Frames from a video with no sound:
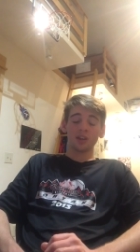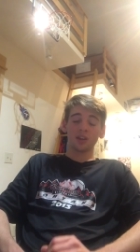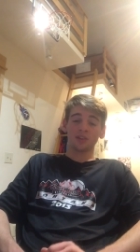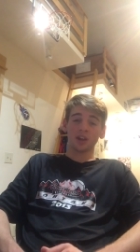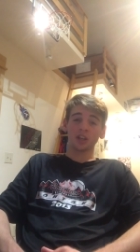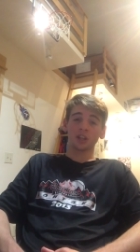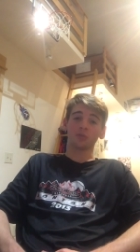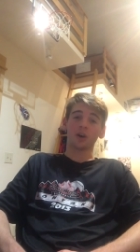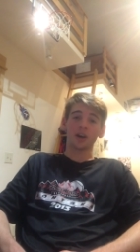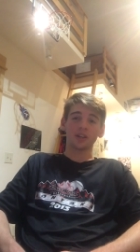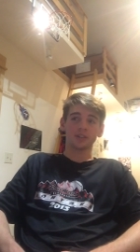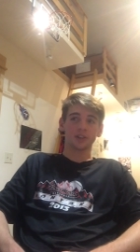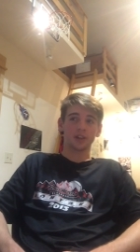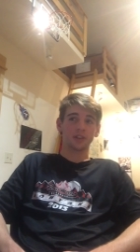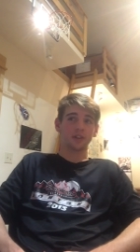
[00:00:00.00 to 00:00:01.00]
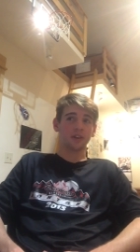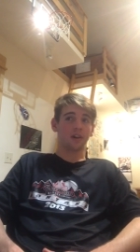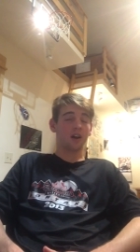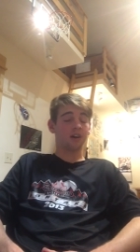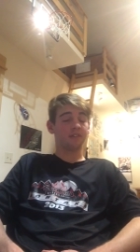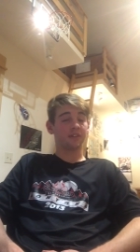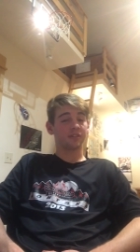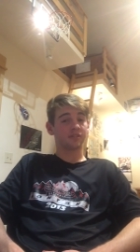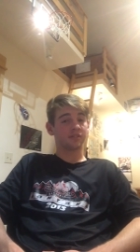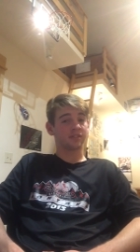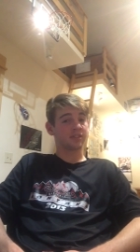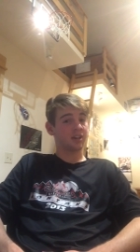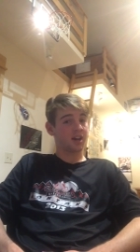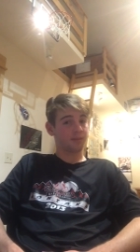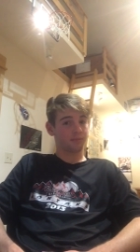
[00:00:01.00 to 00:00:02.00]
And that's why I said their offense has
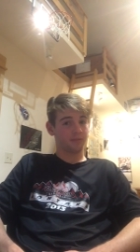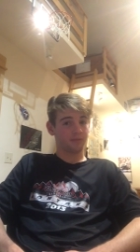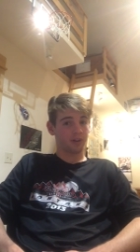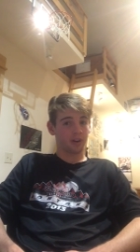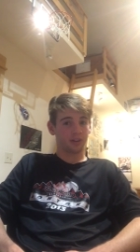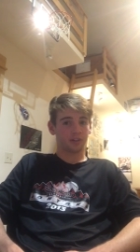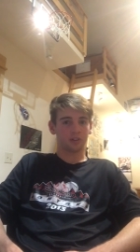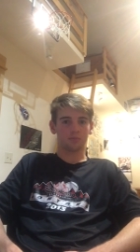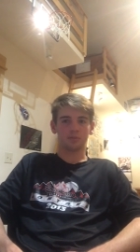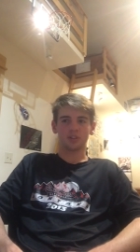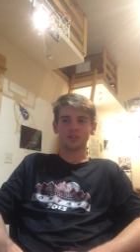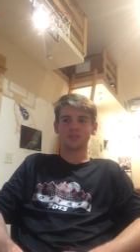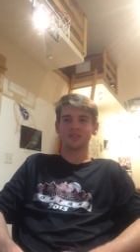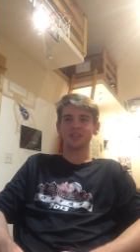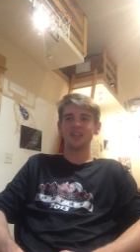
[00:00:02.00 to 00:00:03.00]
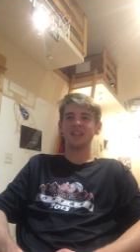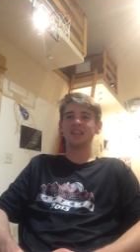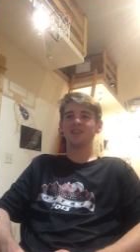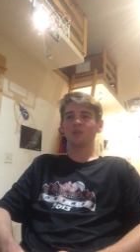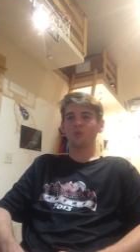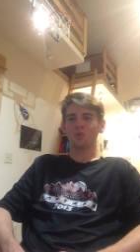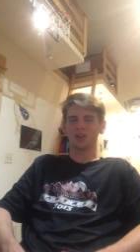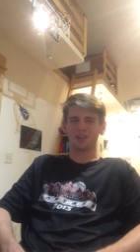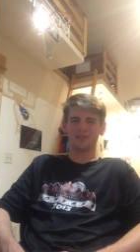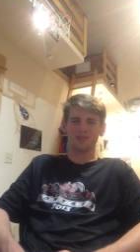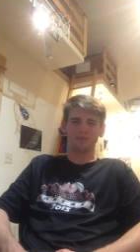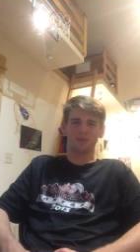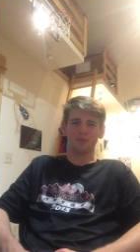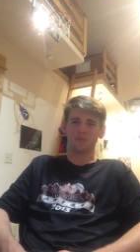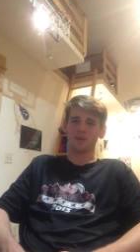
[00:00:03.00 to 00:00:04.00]
not been very good, because neither one of
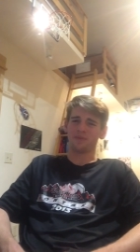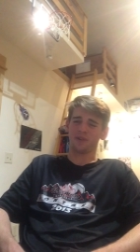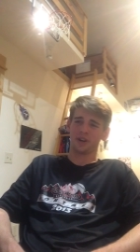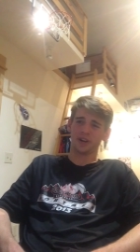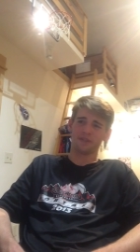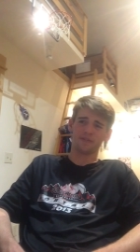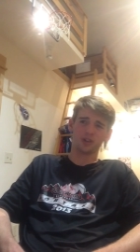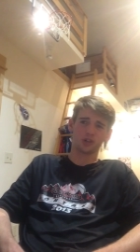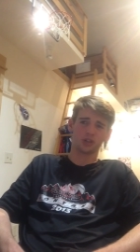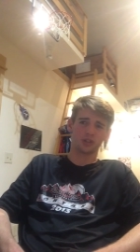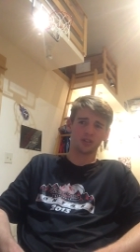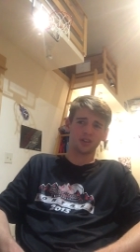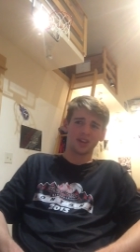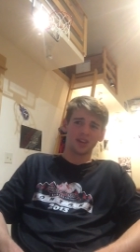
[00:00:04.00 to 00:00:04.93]
them have been very efficient.